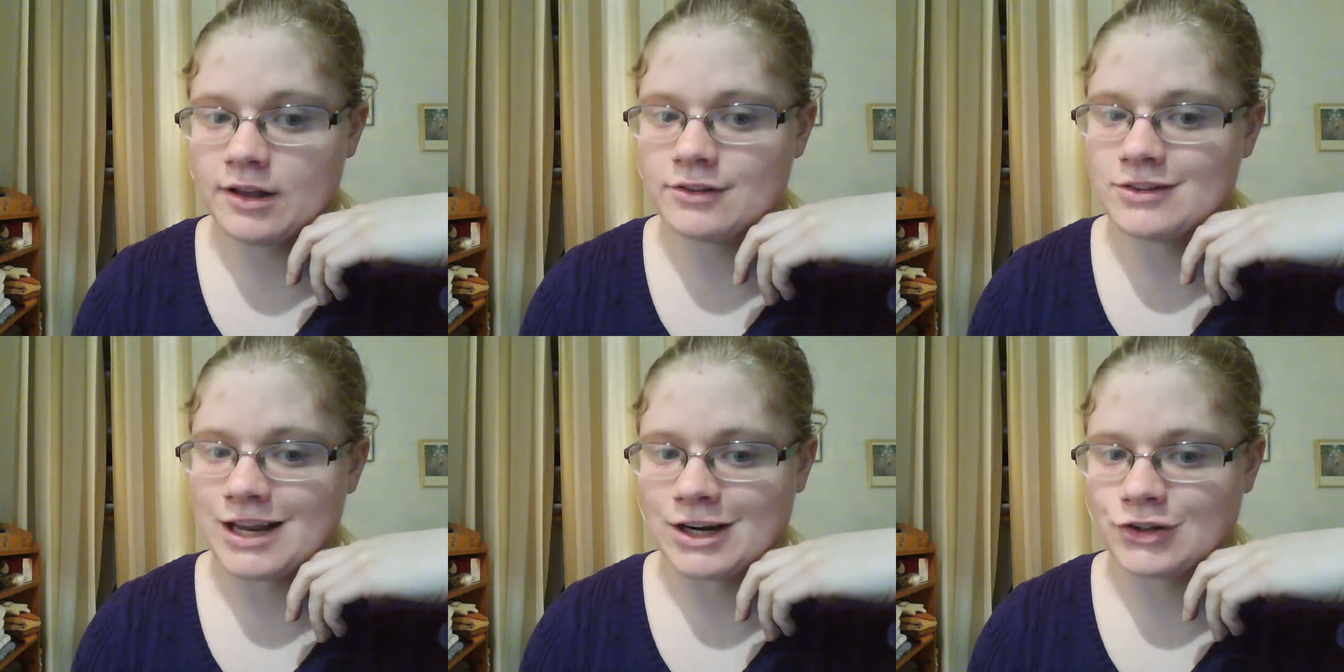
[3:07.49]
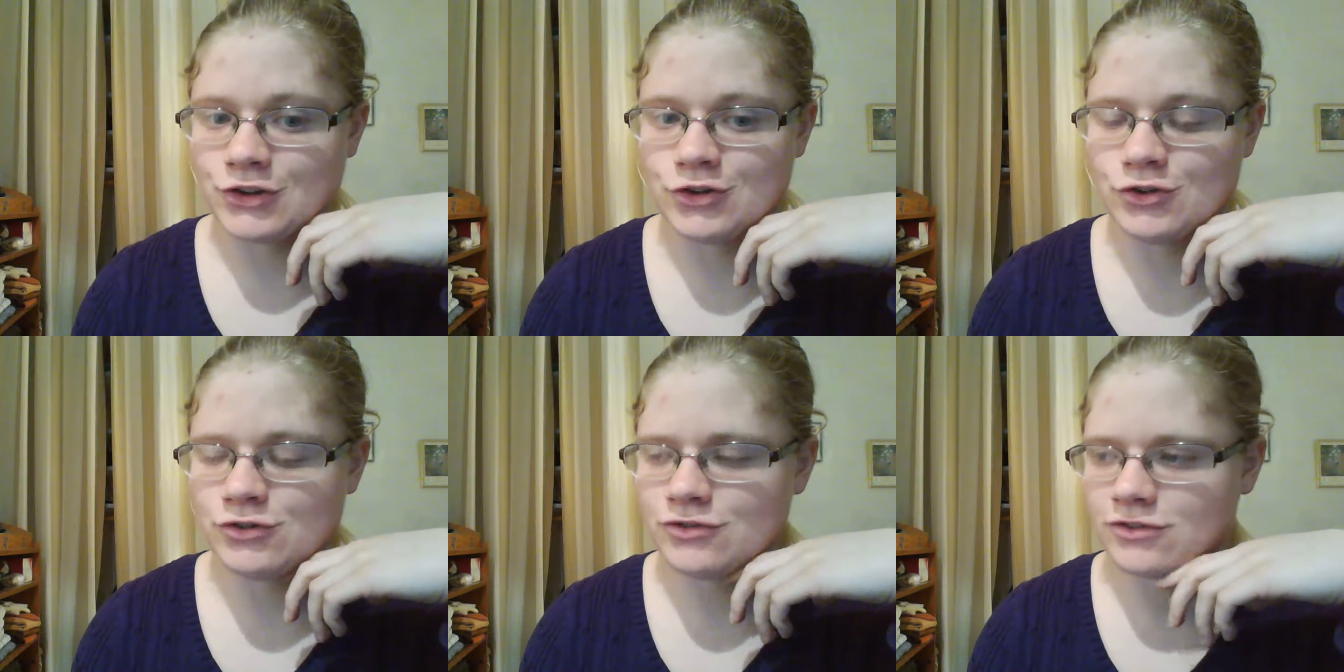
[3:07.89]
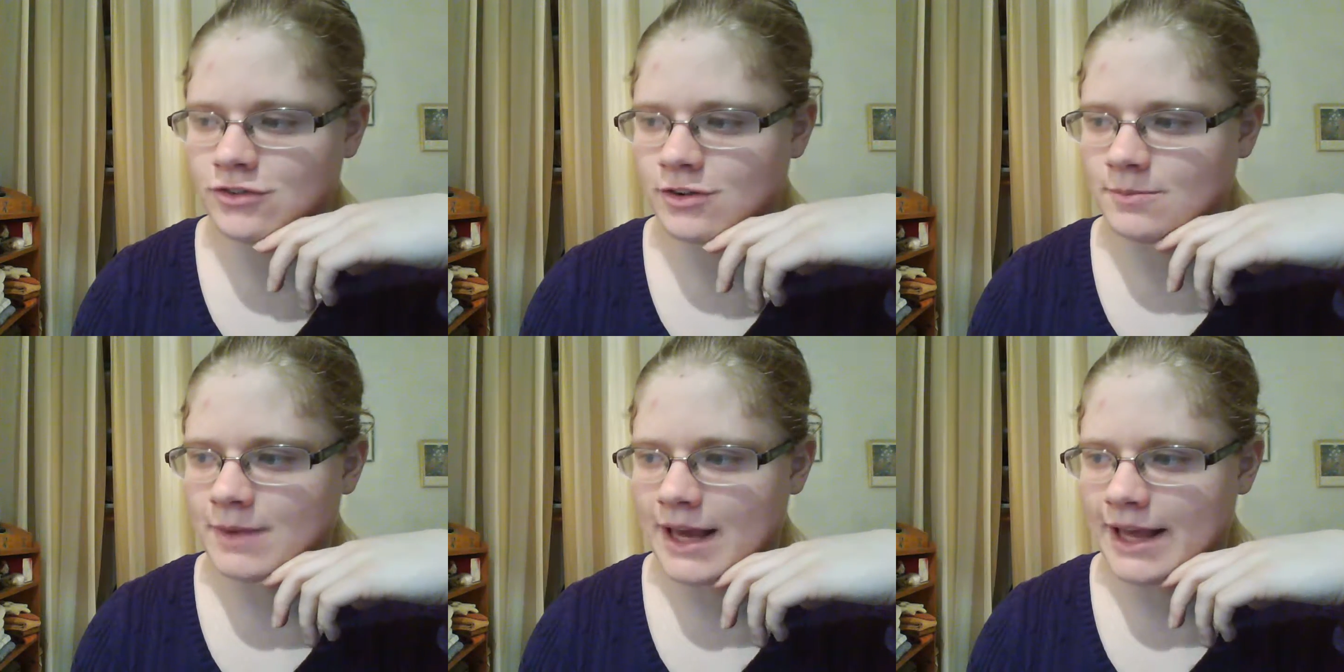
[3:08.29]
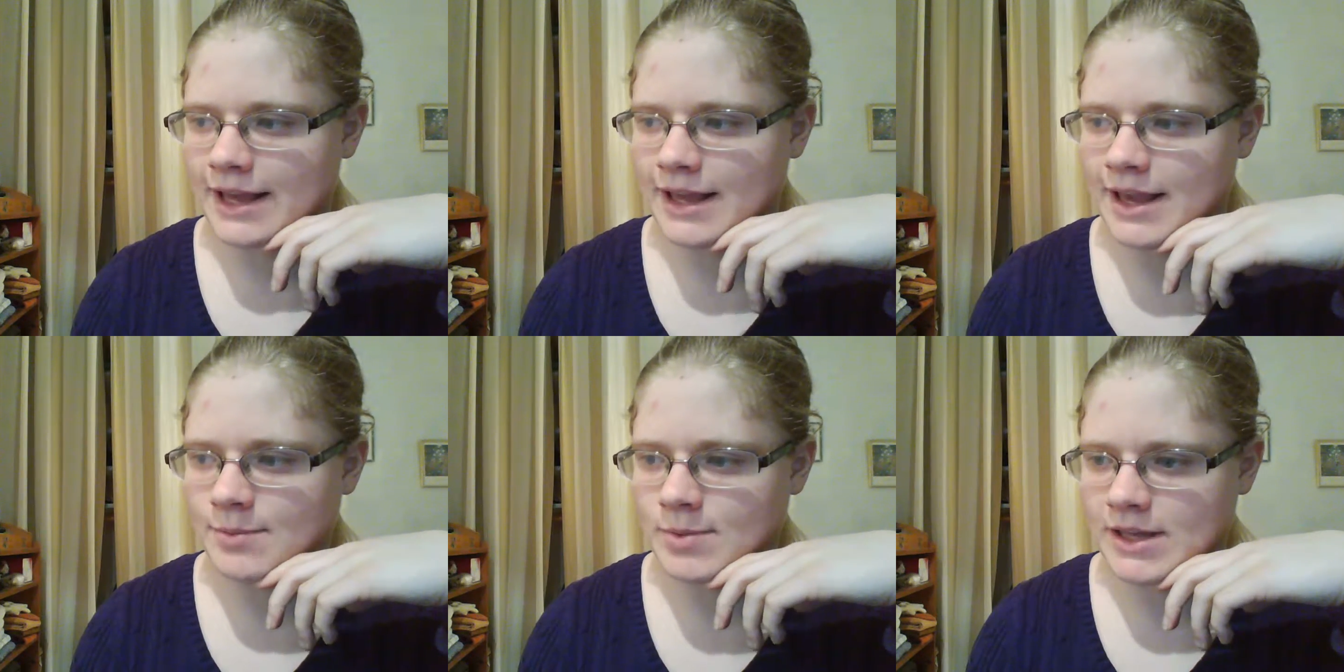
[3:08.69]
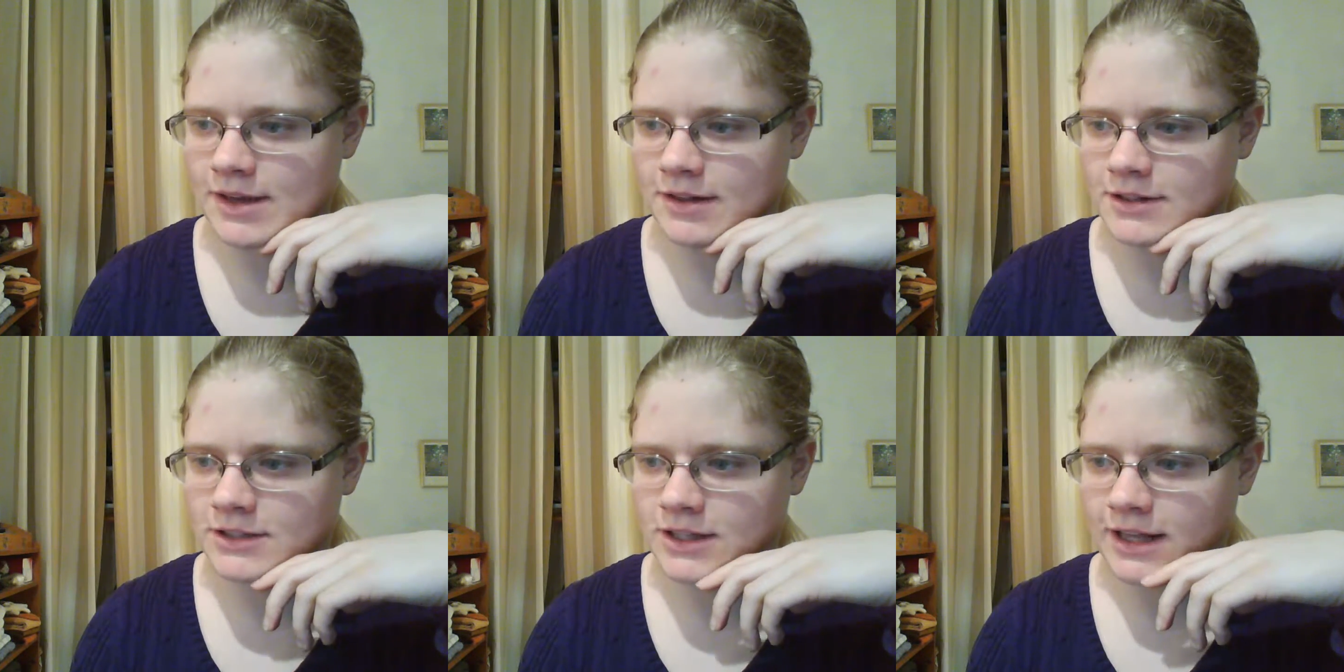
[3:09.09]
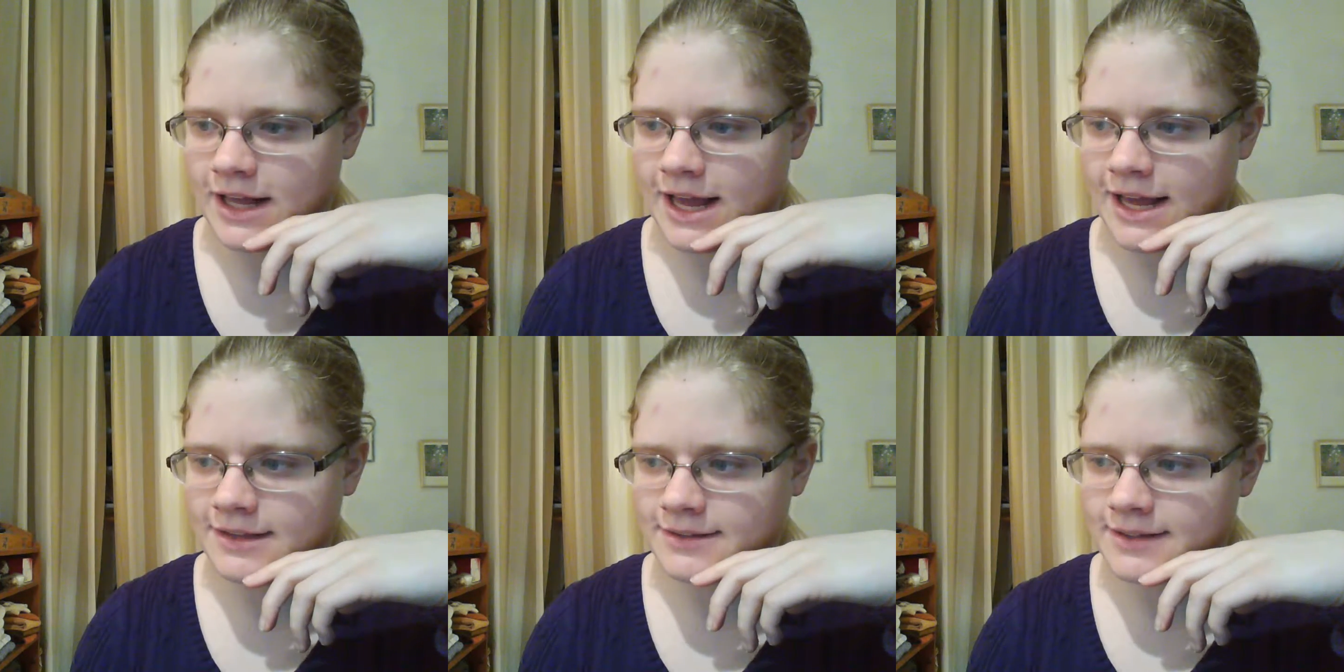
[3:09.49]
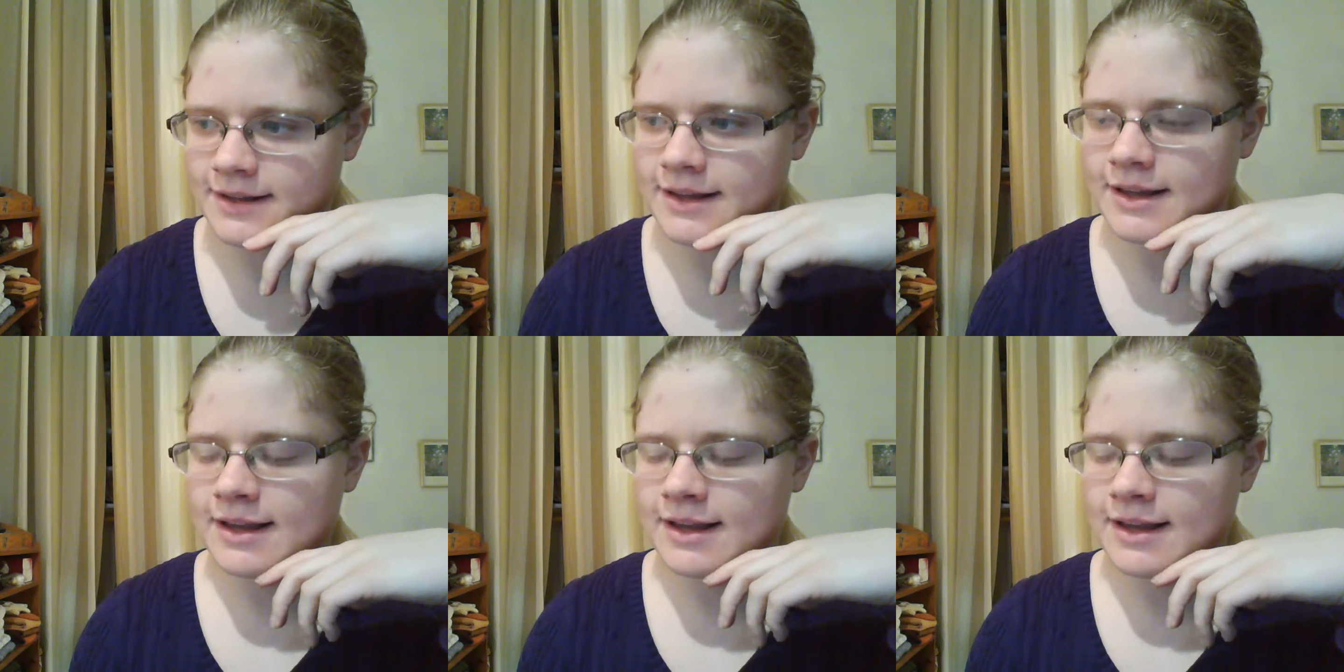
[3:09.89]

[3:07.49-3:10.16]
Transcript: Tartuffe for my AP English class.